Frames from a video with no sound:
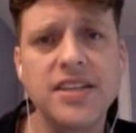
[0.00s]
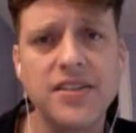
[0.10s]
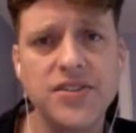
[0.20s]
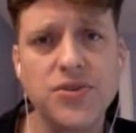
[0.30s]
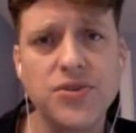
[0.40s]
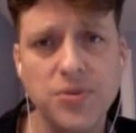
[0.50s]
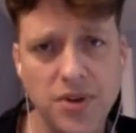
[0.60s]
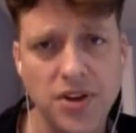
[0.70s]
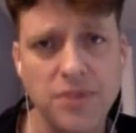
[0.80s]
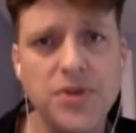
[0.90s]
in this group
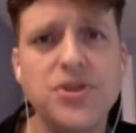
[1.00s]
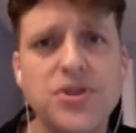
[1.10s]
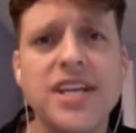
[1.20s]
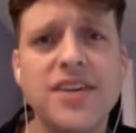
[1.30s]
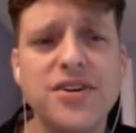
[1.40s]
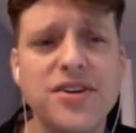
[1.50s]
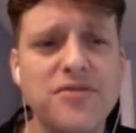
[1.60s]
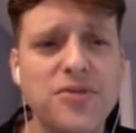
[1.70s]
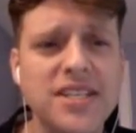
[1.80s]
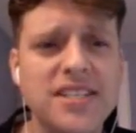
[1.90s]
called Puget Sound Hearing
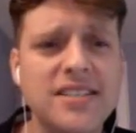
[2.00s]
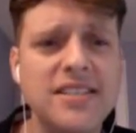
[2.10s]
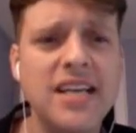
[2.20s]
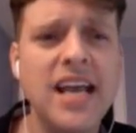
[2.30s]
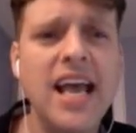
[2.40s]
Voices.